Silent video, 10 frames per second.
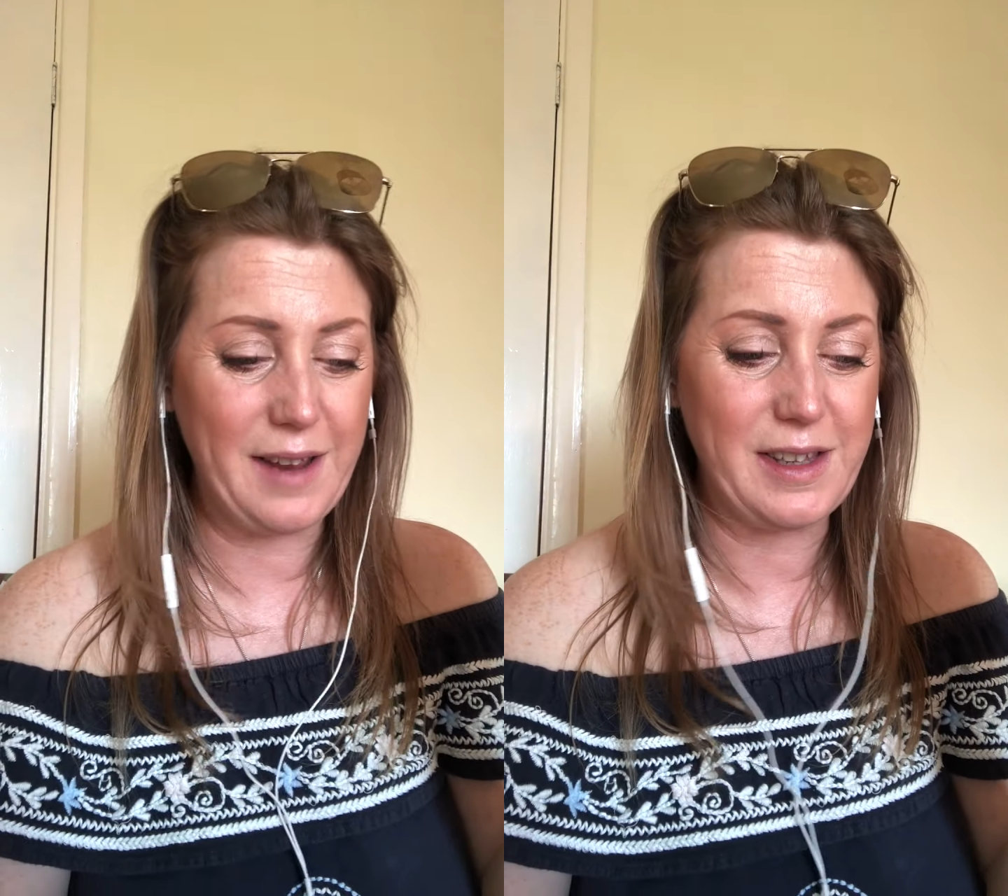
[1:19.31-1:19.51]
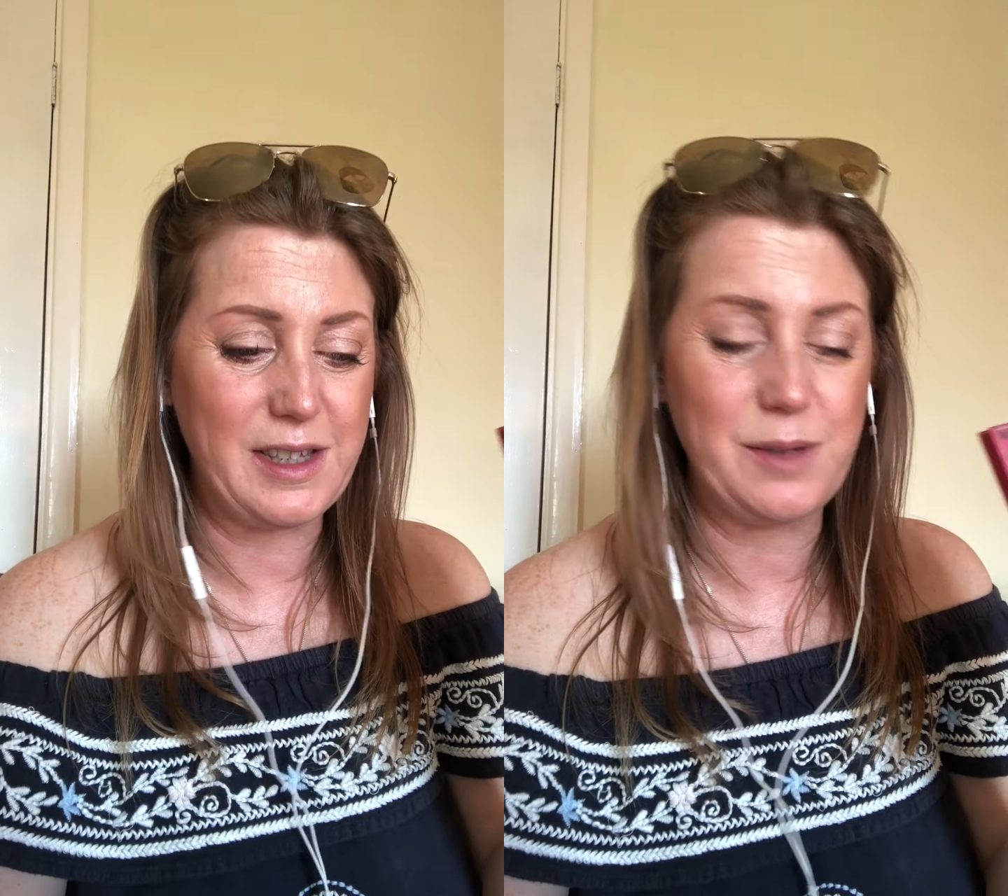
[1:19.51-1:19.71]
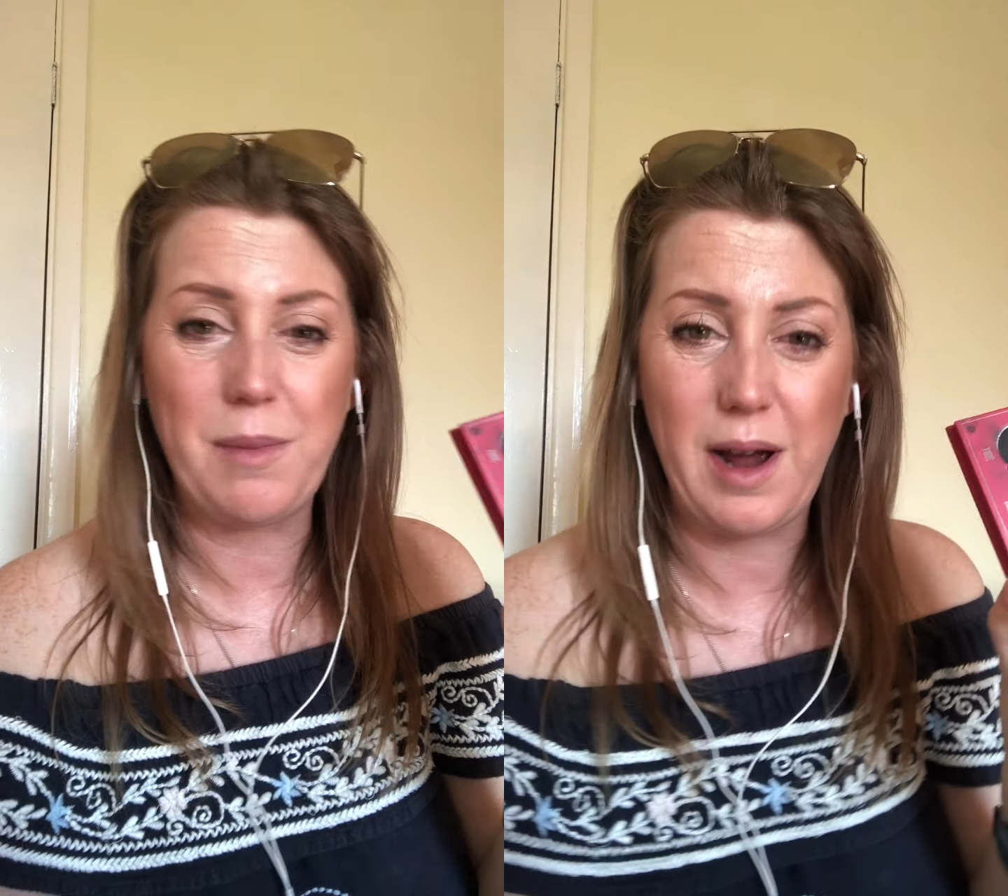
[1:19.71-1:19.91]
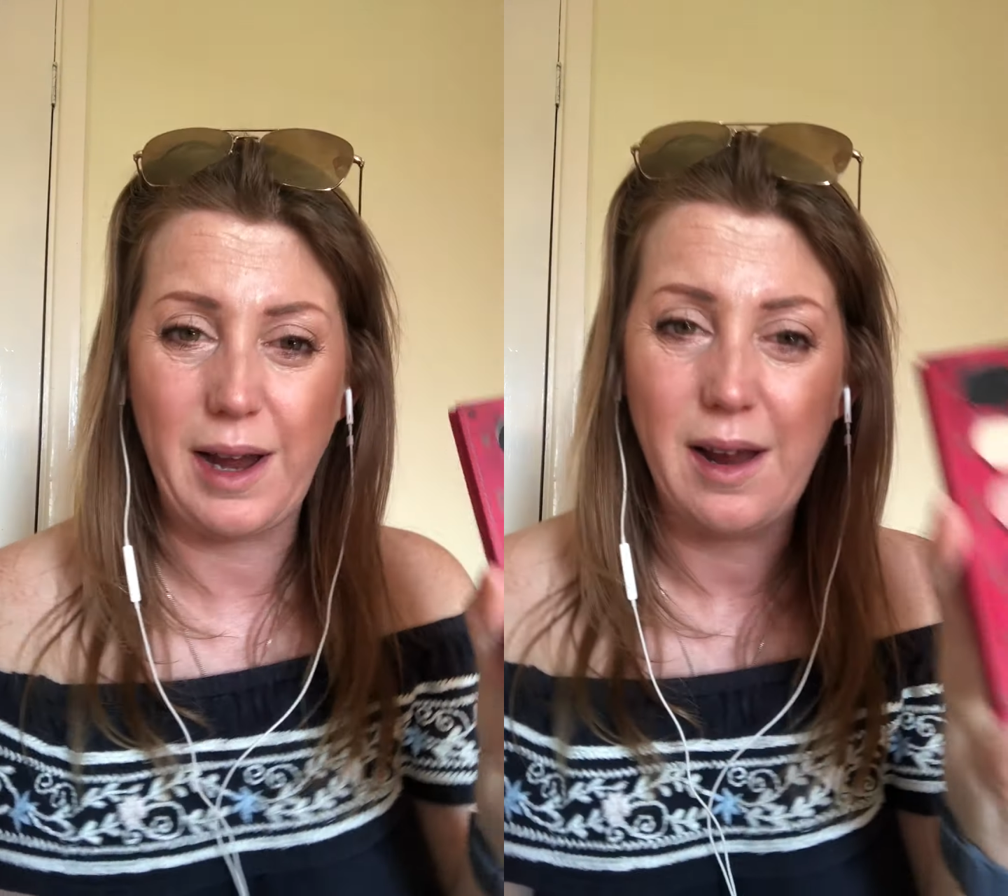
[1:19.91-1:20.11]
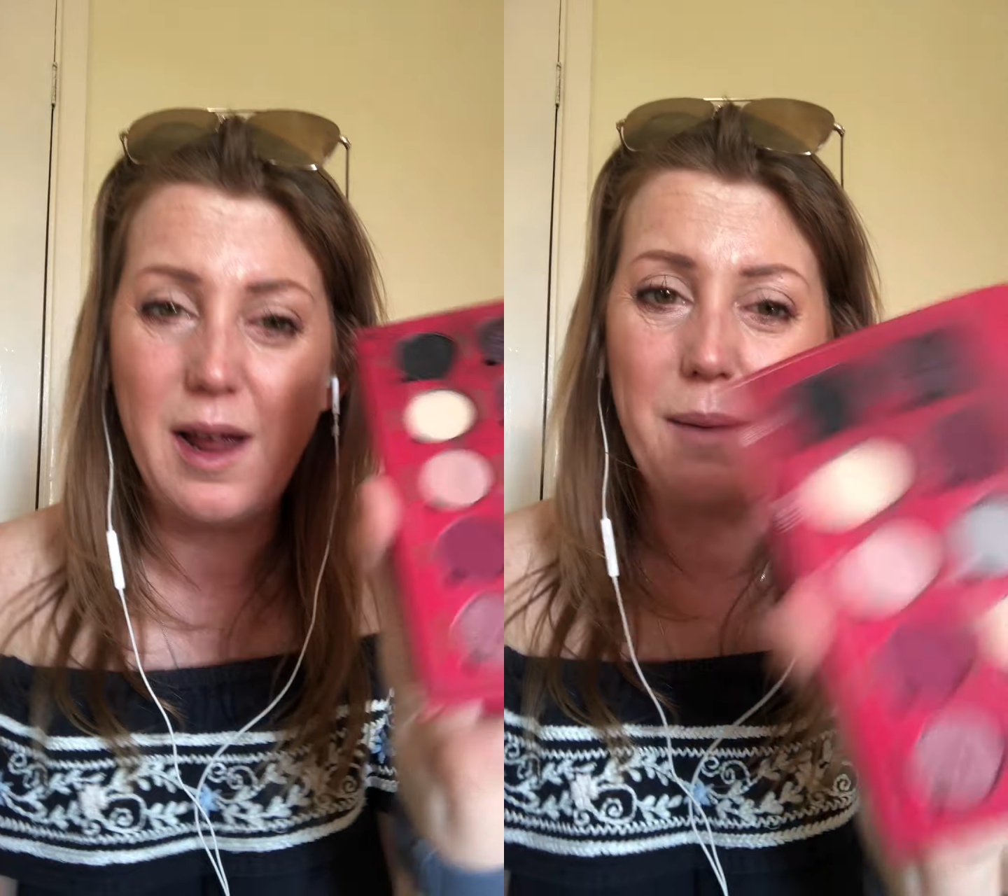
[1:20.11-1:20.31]
This is
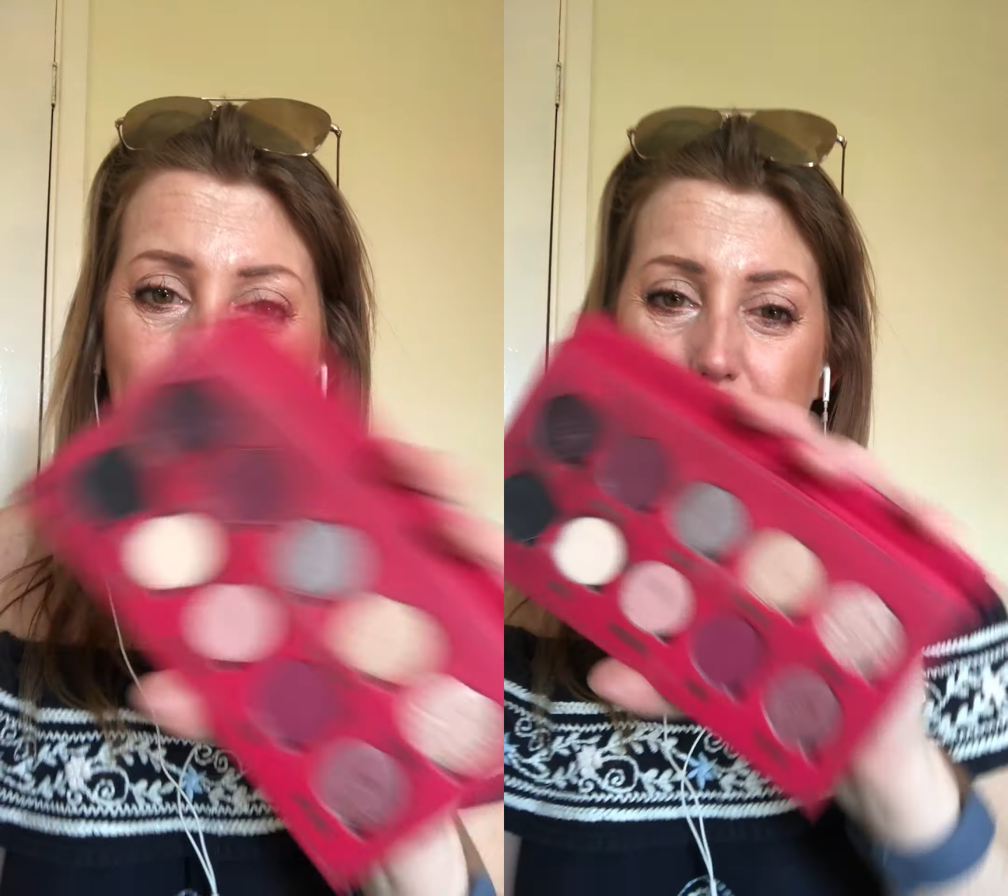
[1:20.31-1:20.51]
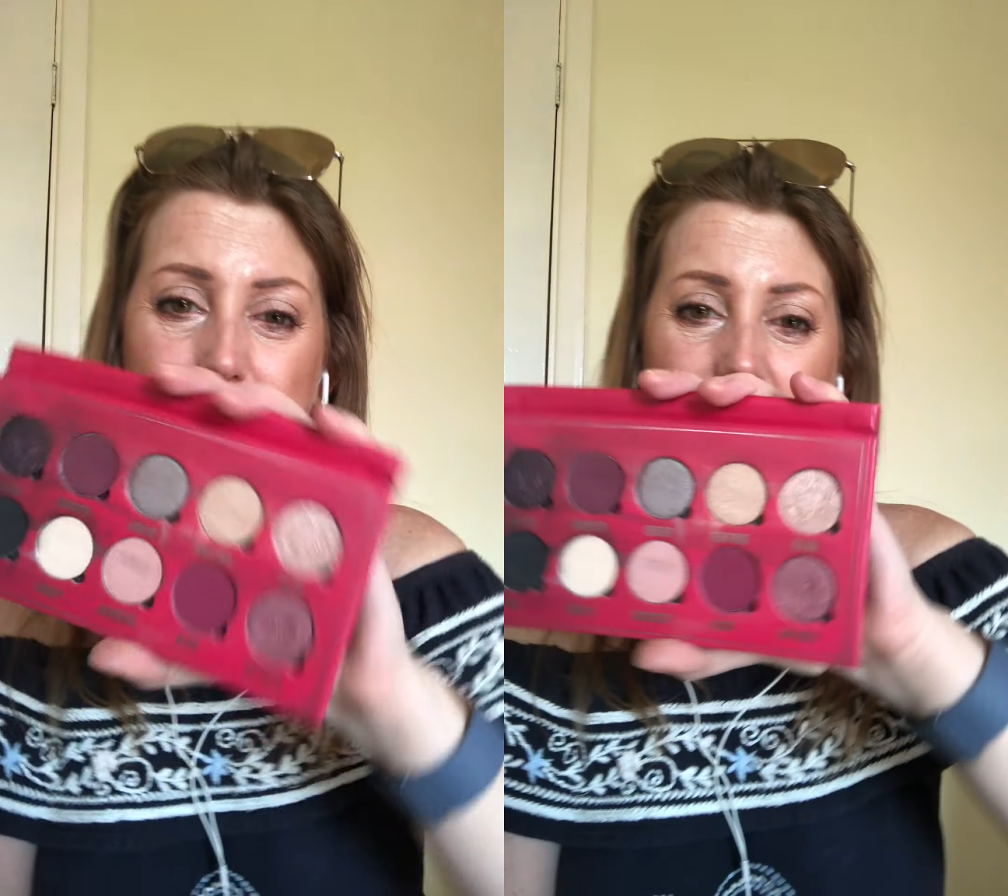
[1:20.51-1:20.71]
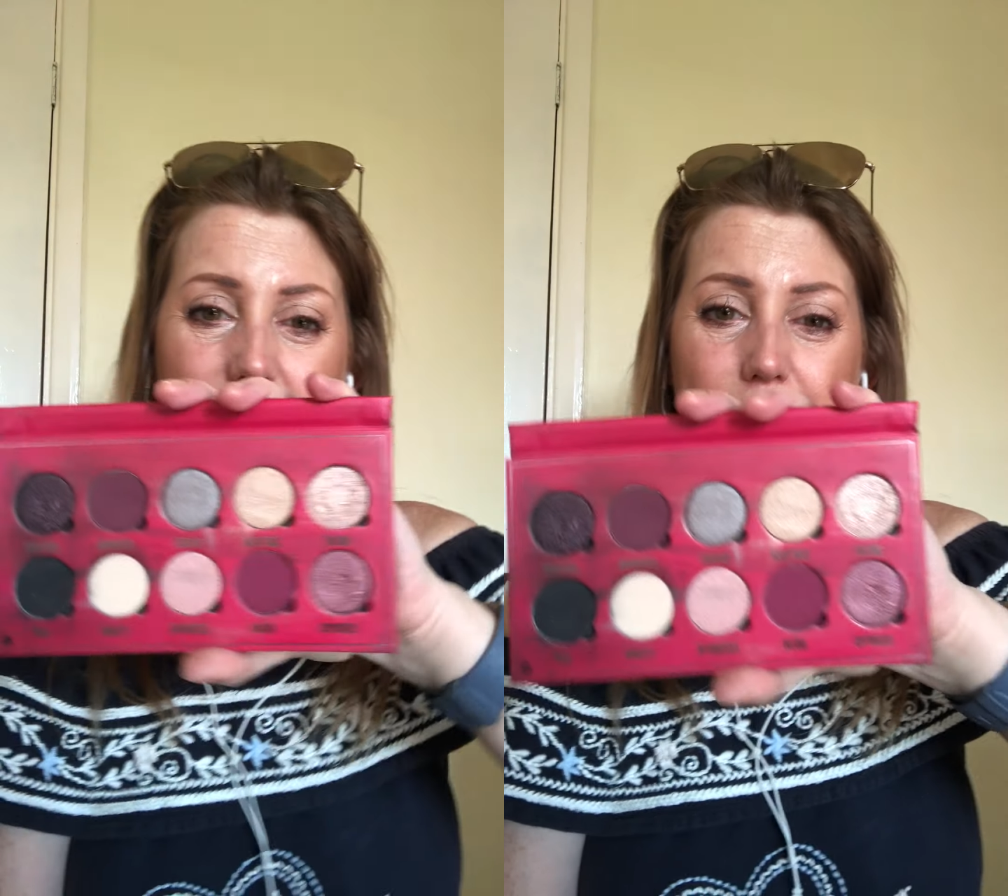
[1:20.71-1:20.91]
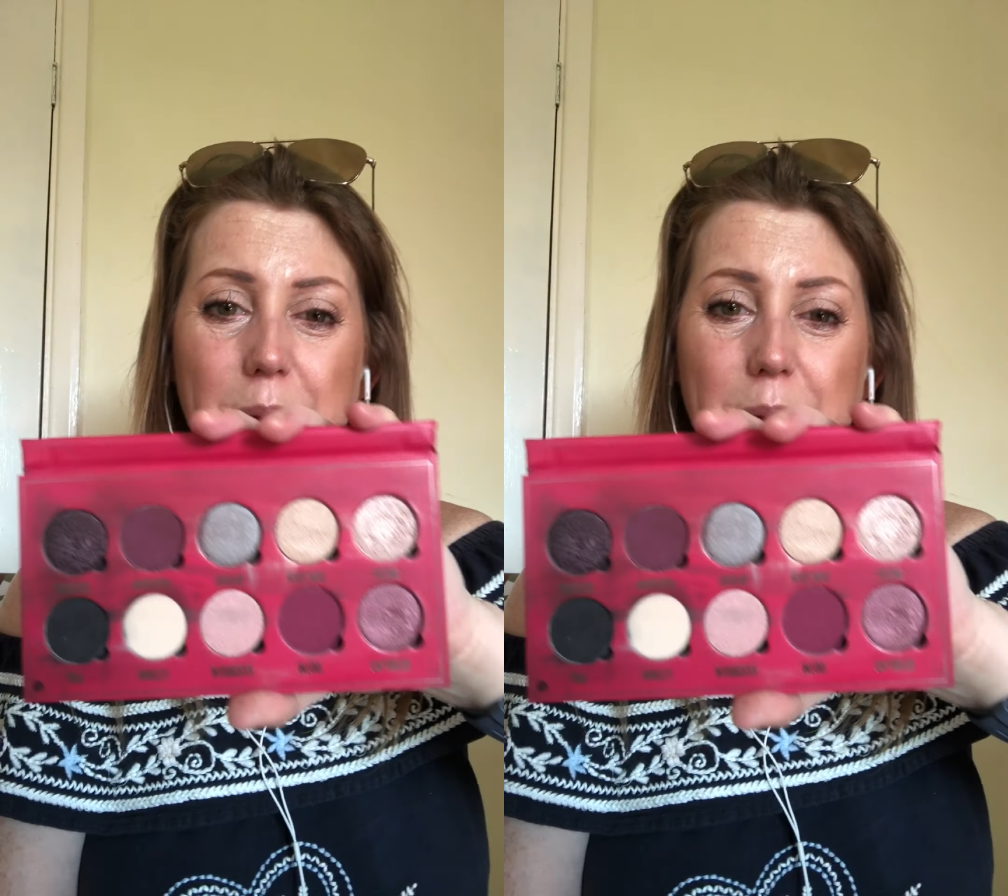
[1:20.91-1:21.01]
my palette,